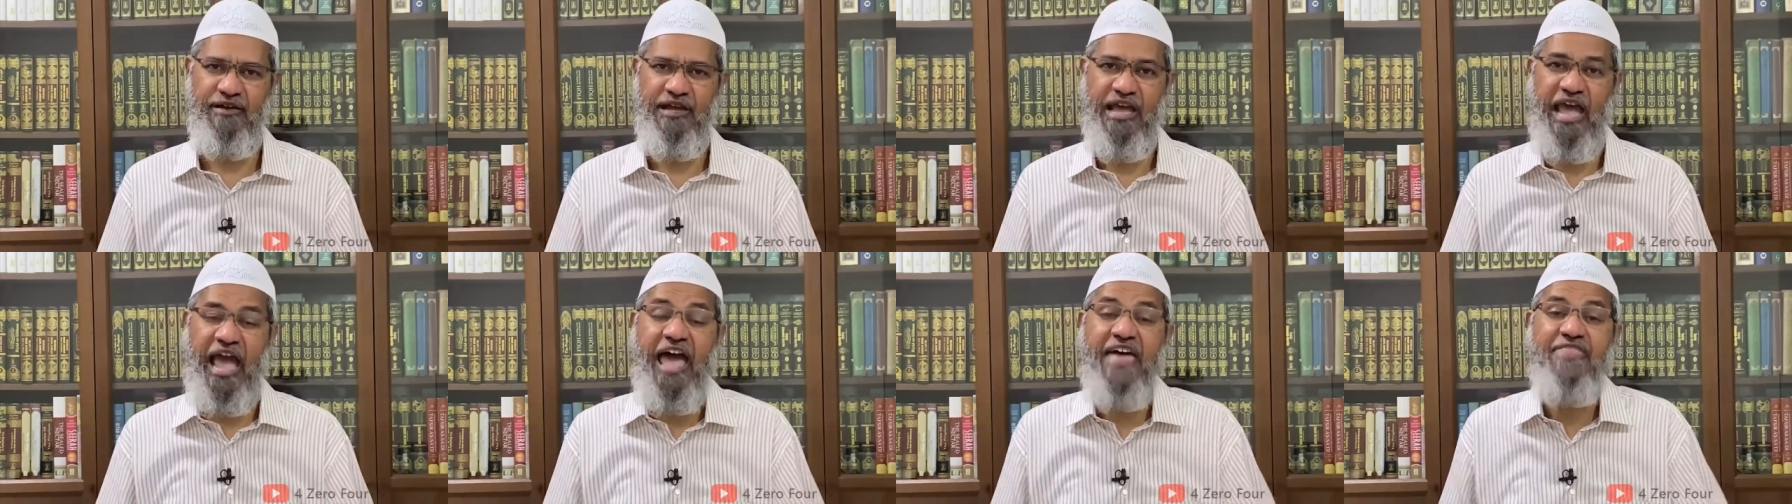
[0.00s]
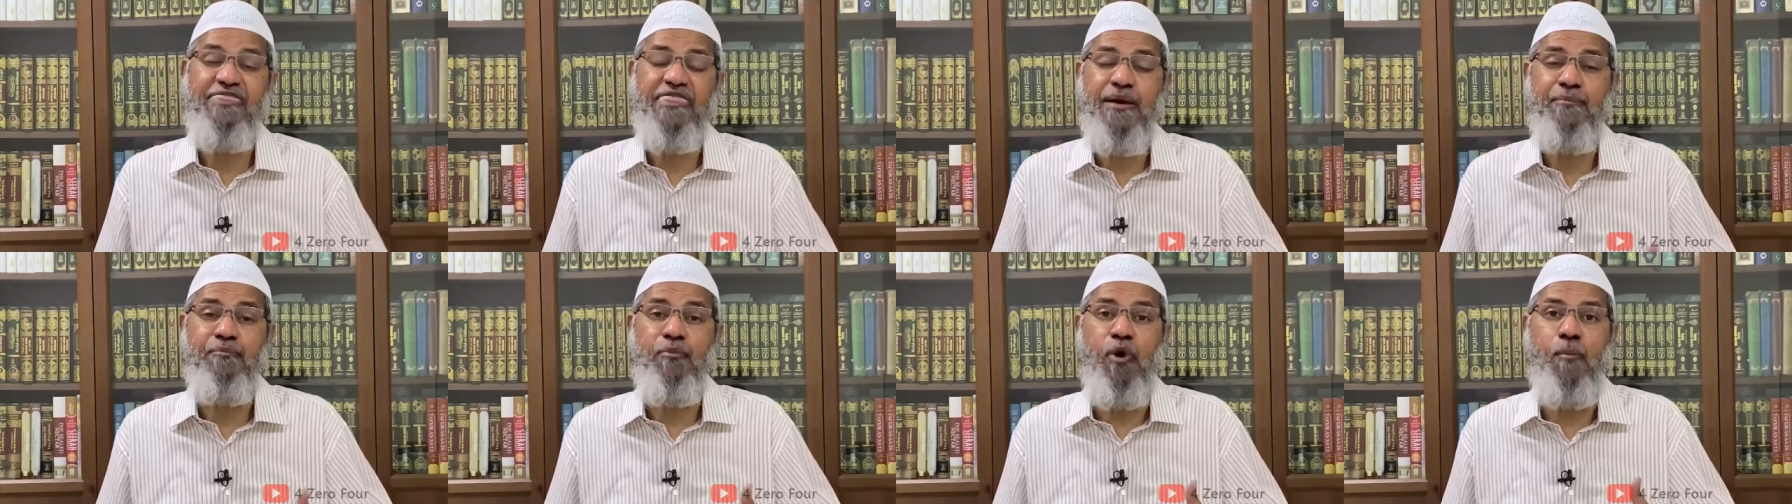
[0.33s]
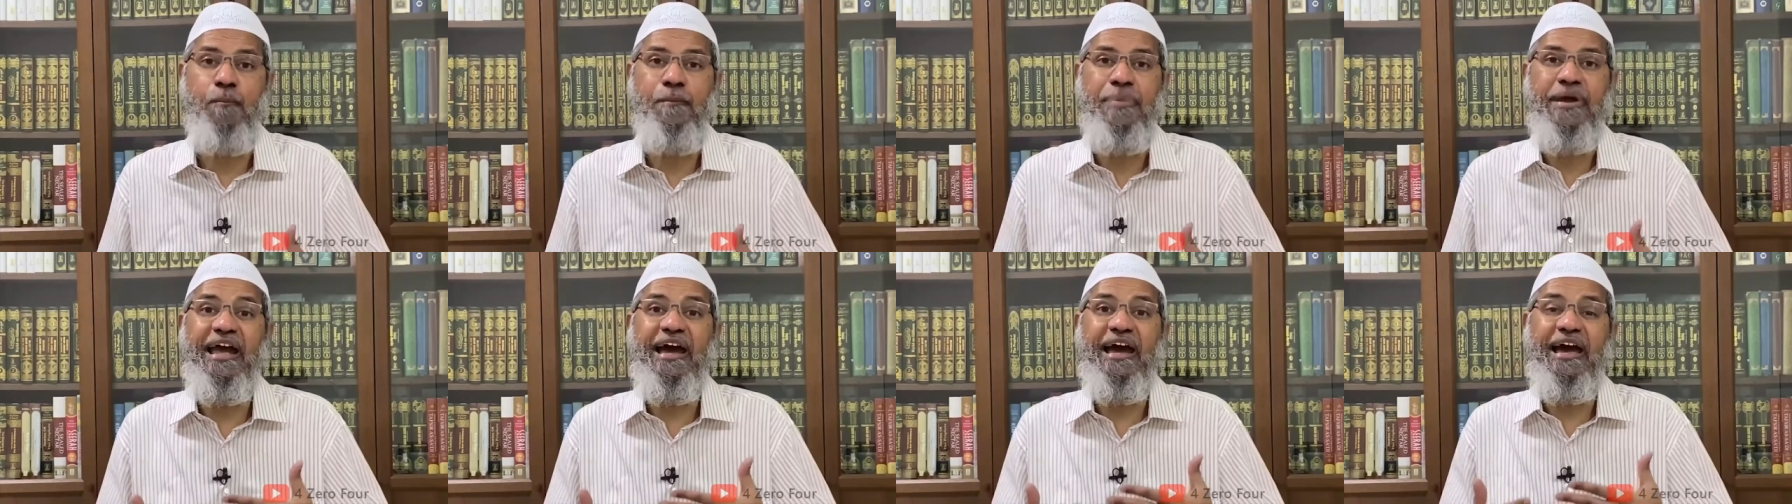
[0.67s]
And the more
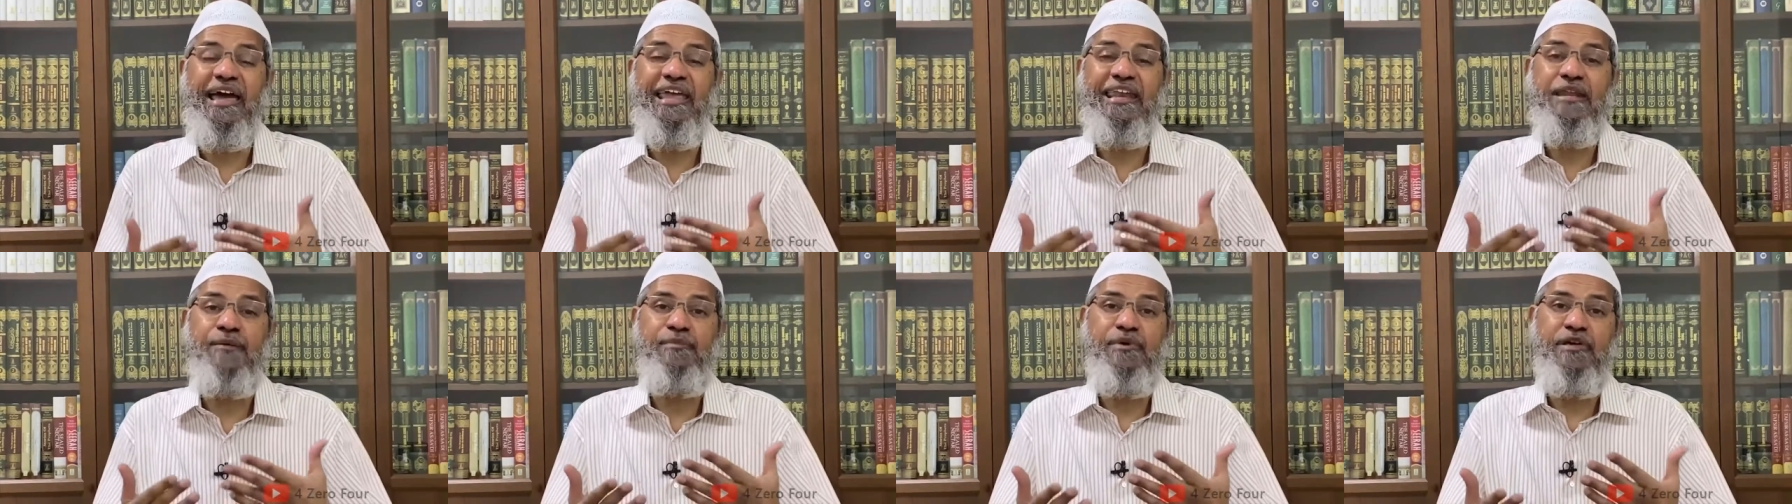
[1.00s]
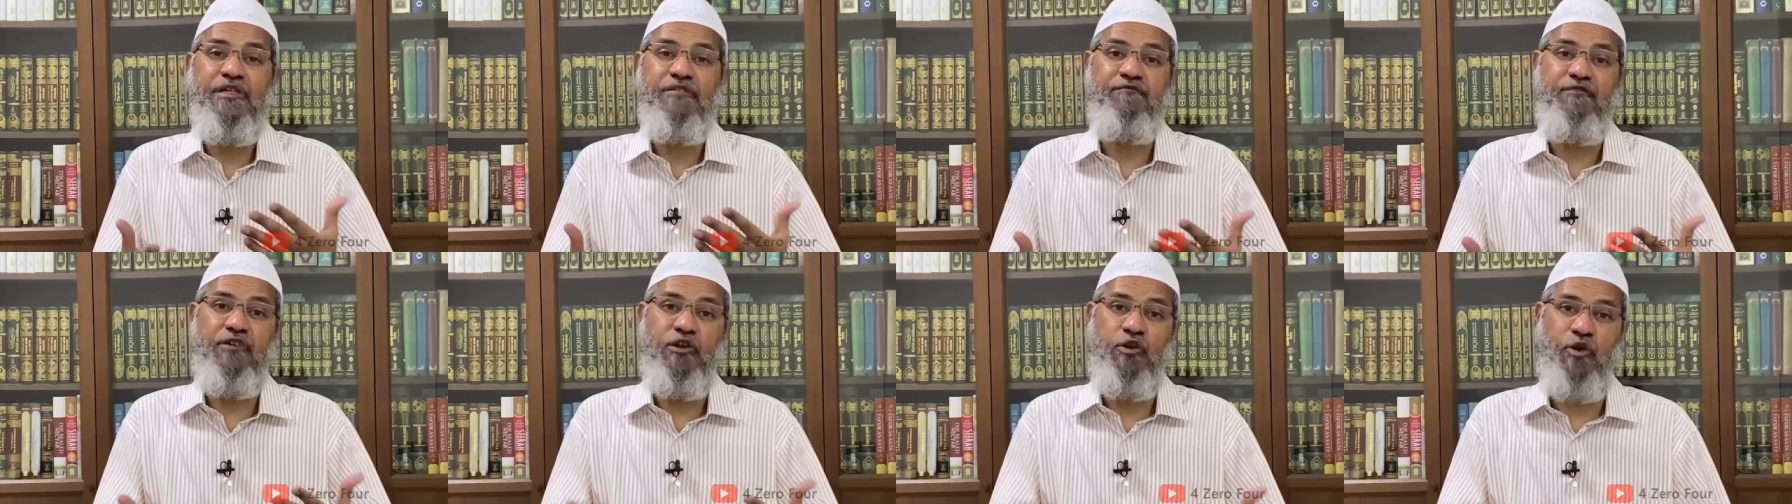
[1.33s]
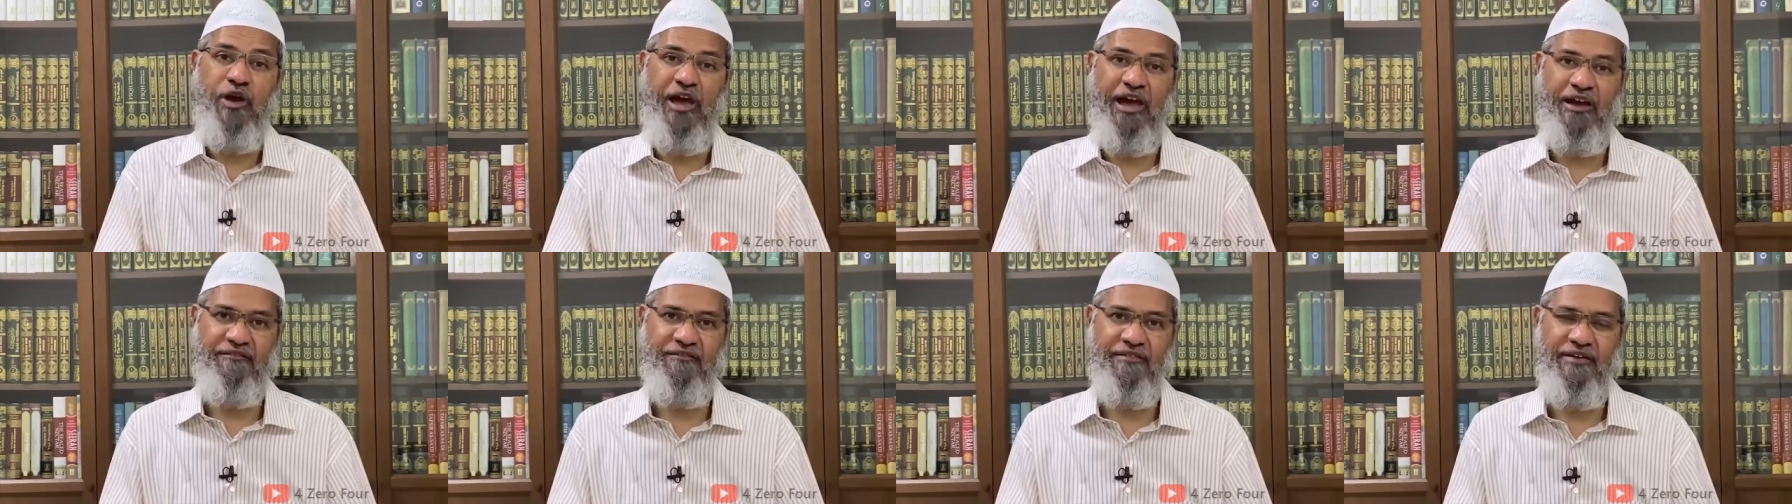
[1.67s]
bigger enemies will you
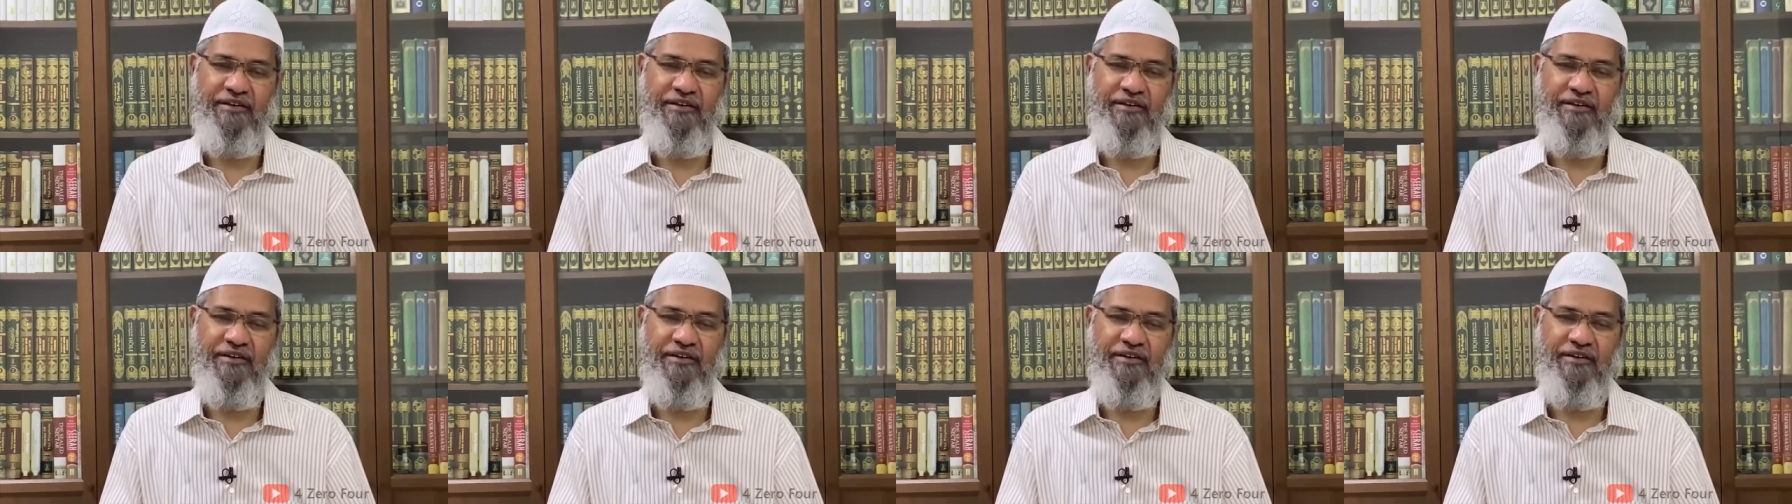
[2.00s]
have.